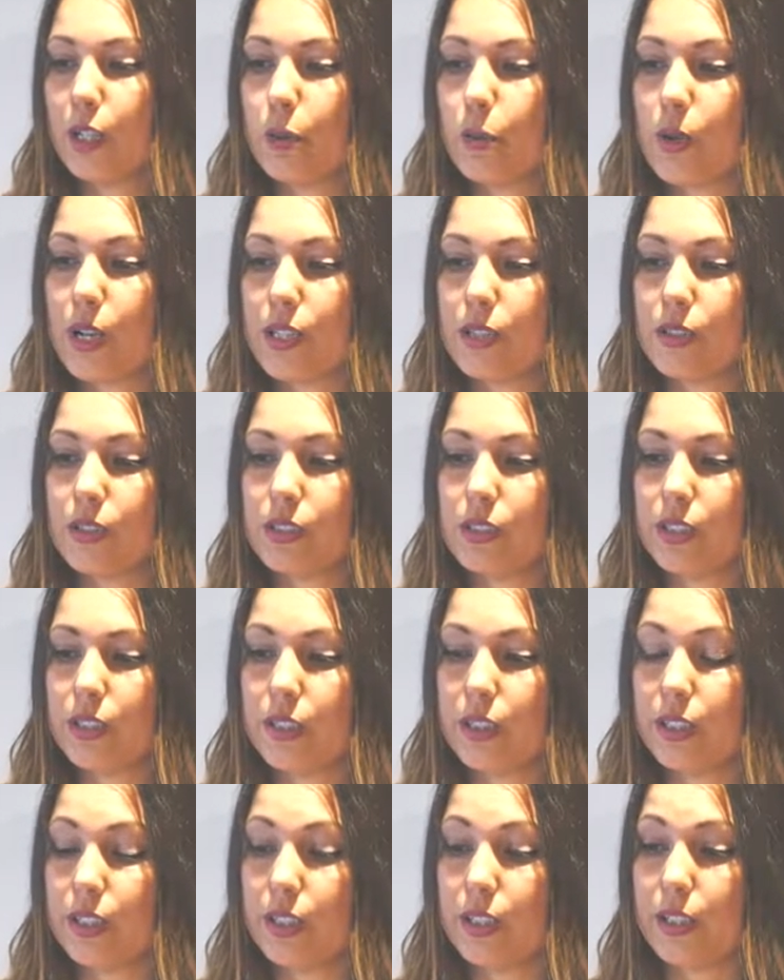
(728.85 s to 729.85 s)
what
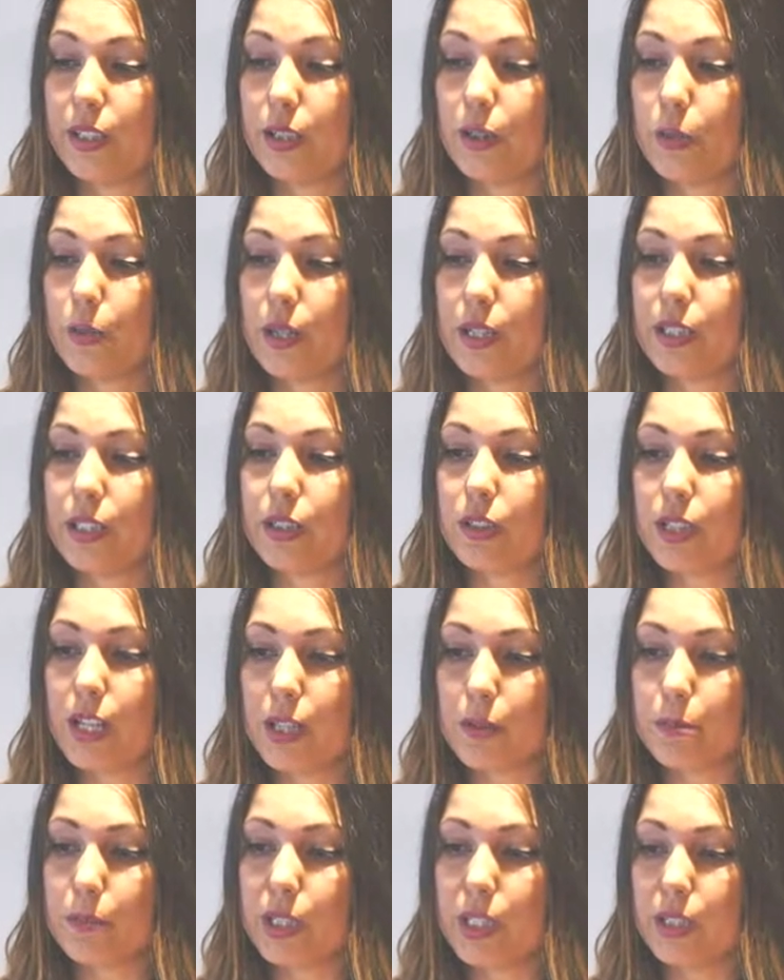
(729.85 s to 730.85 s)
uh, what it
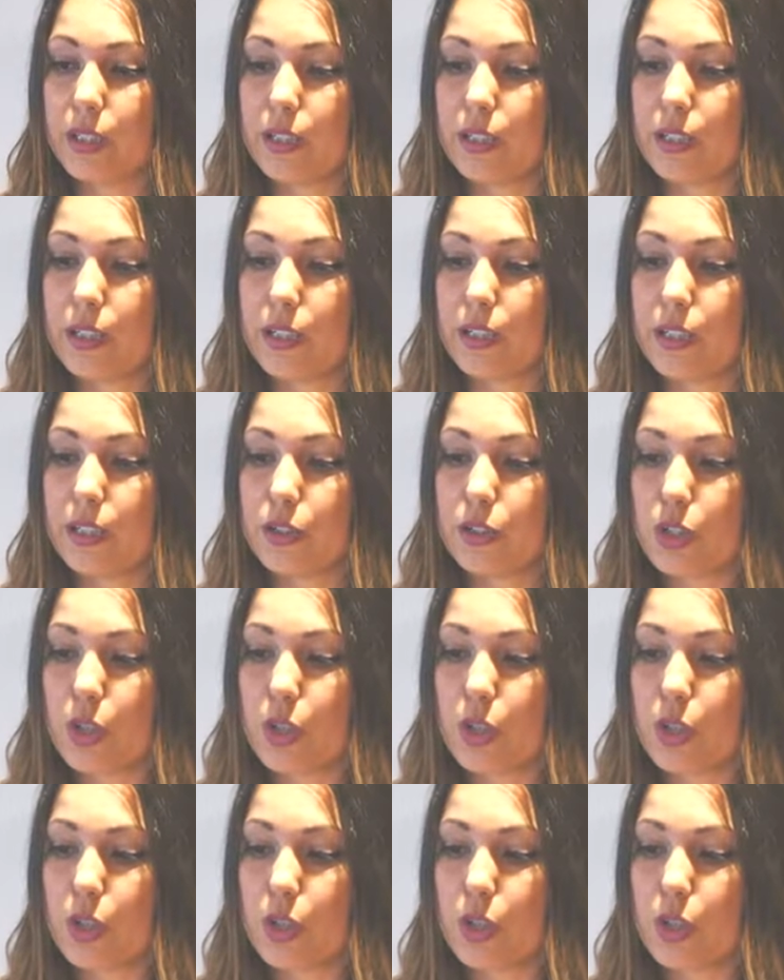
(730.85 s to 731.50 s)
can be uh,